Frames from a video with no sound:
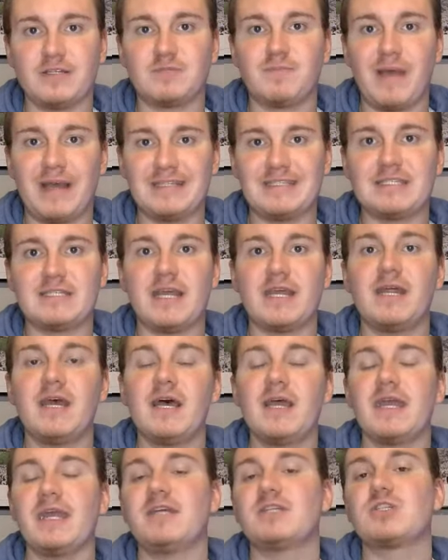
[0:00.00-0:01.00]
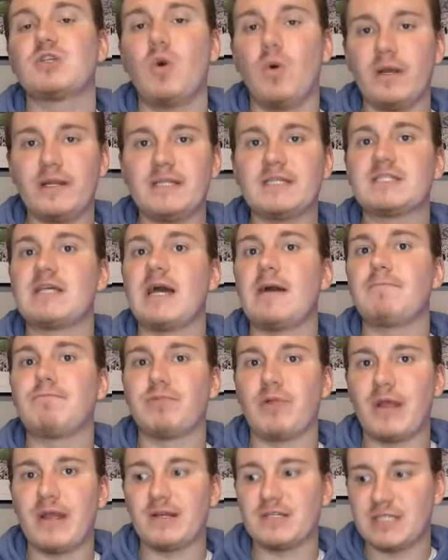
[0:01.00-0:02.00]
as Penn State is going to sub
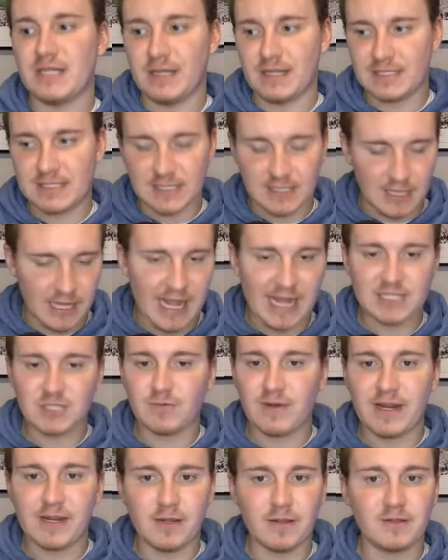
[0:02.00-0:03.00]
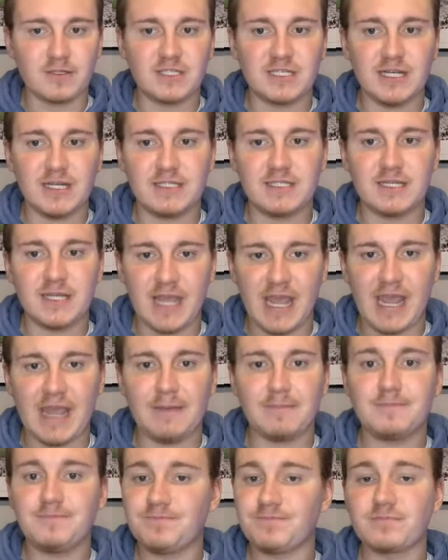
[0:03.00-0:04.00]
players in. This is the last regular season
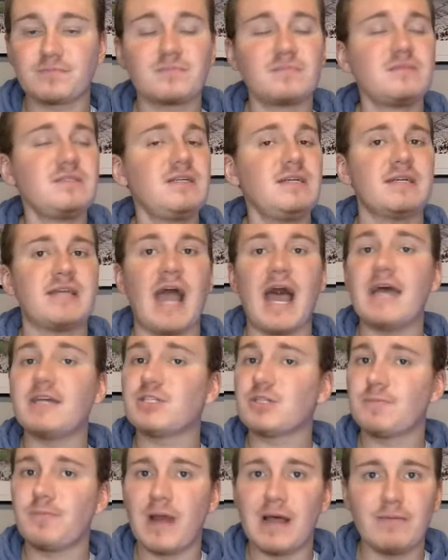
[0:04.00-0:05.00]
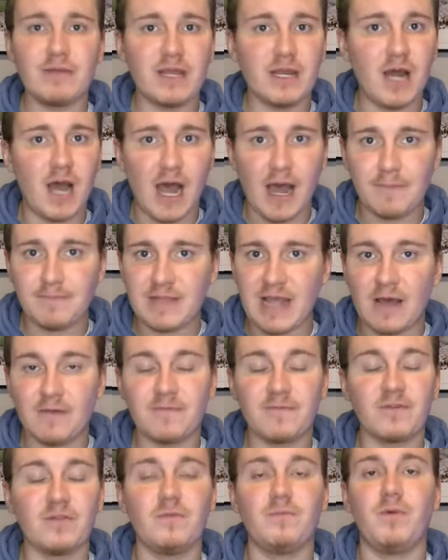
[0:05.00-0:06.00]
game. Guys are probably going to opt
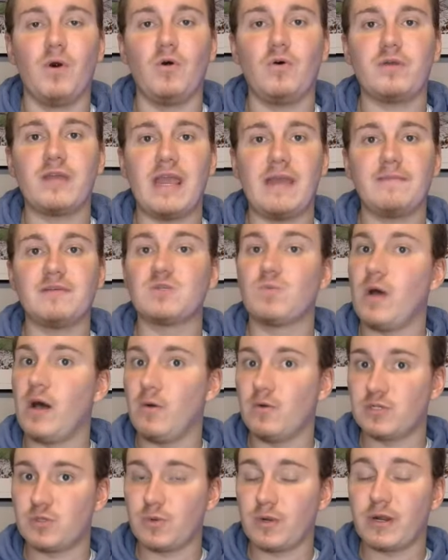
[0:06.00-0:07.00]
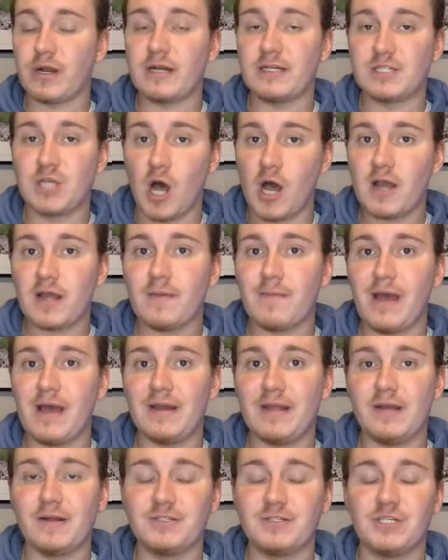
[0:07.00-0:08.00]
out for the bowl game as well, which we're going to talk
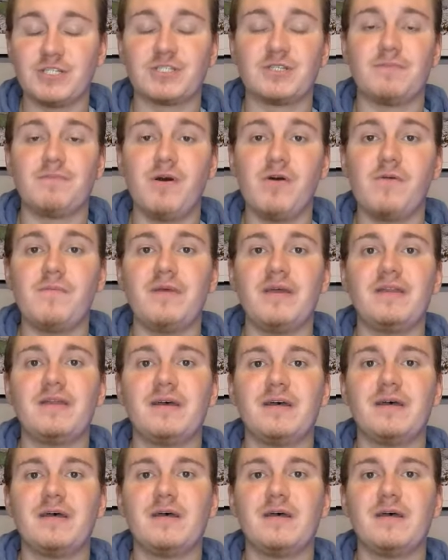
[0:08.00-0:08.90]
about here in just a moment.